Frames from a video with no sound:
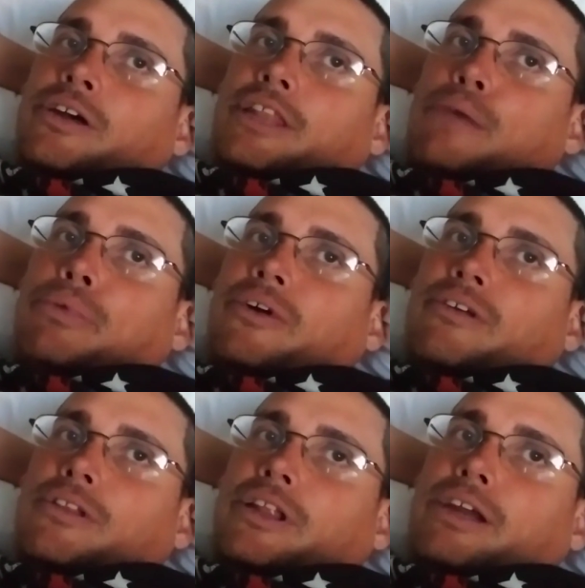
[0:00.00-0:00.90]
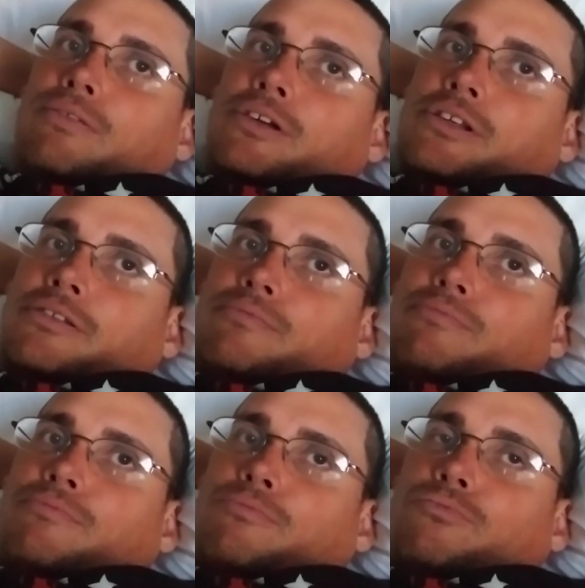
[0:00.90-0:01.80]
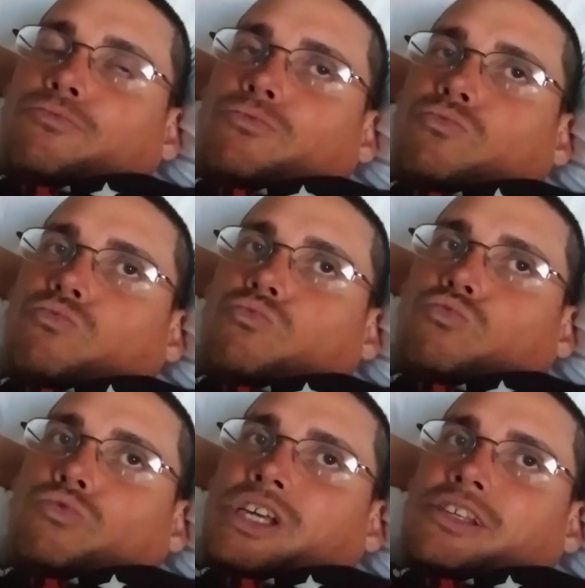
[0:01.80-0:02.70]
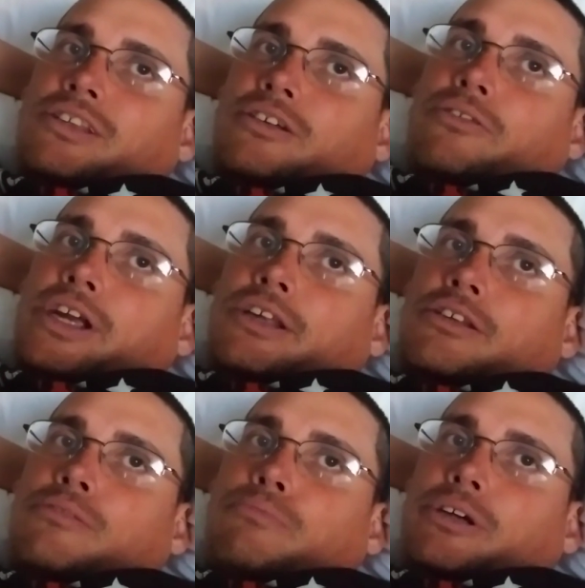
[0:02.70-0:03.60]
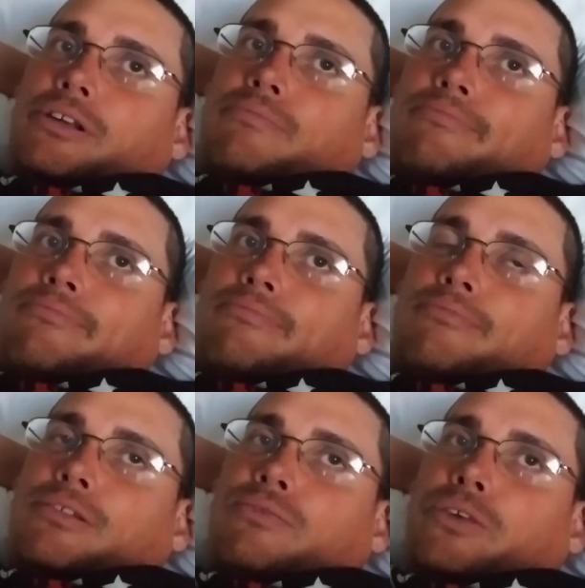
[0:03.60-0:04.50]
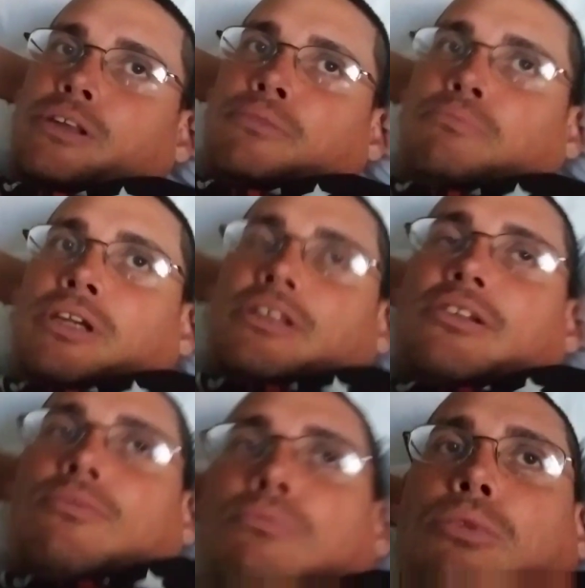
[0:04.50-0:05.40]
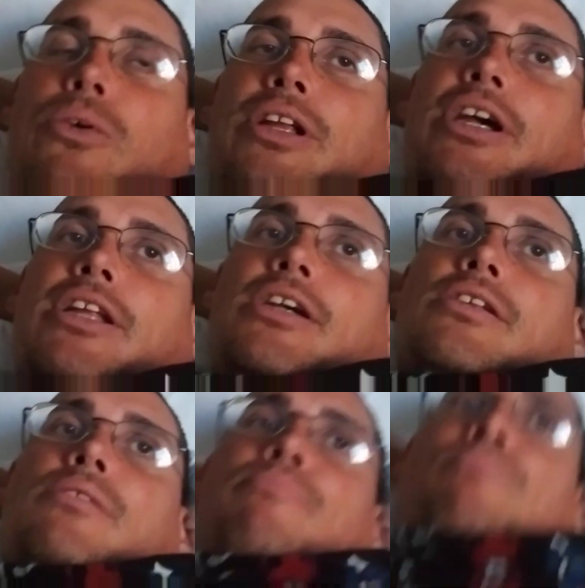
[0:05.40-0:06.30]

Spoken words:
That part of the life isn't the greatest, but the freedom of being self-employed kind of is.